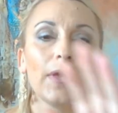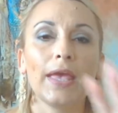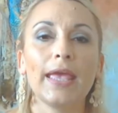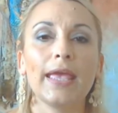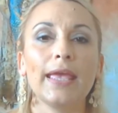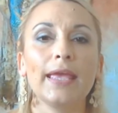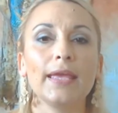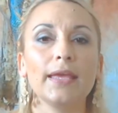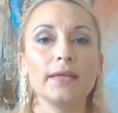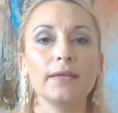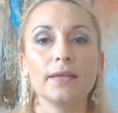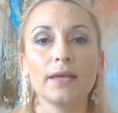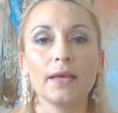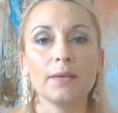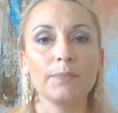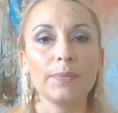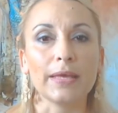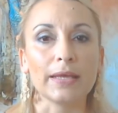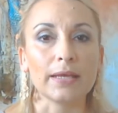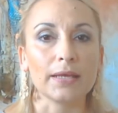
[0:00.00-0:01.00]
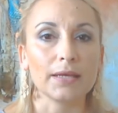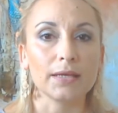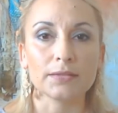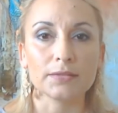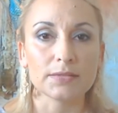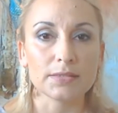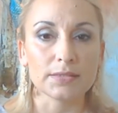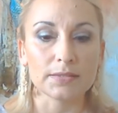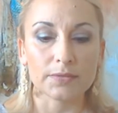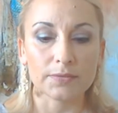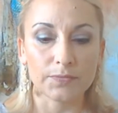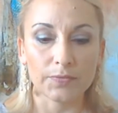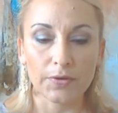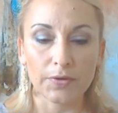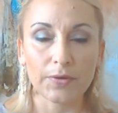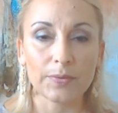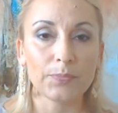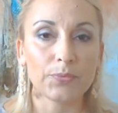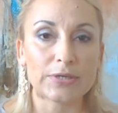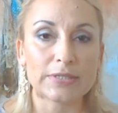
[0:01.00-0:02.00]
a pink. It's a
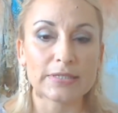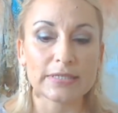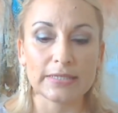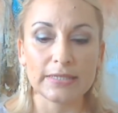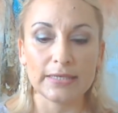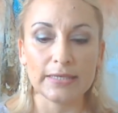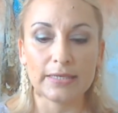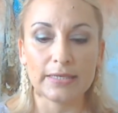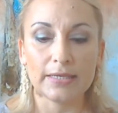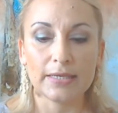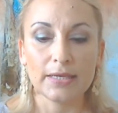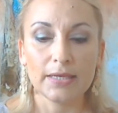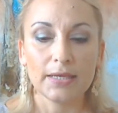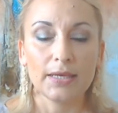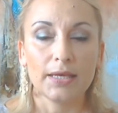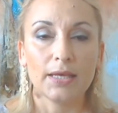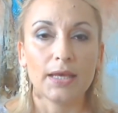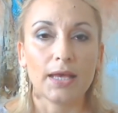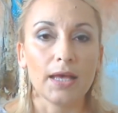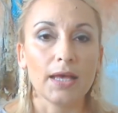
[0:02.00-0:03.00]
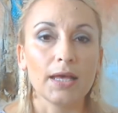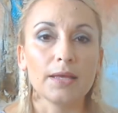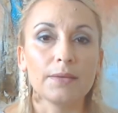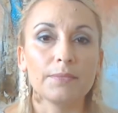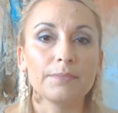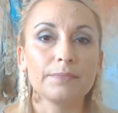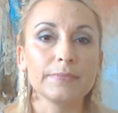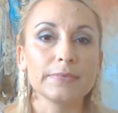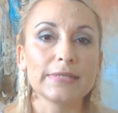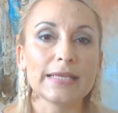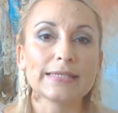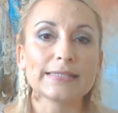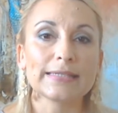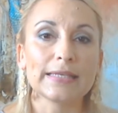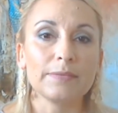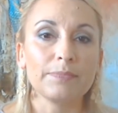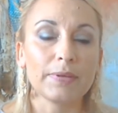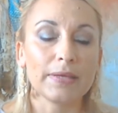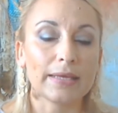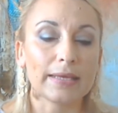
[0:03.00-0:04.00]
very pretty dusky
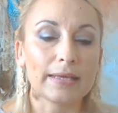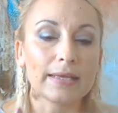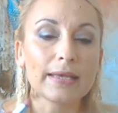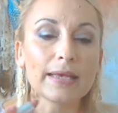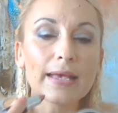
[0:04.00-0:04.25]
pink.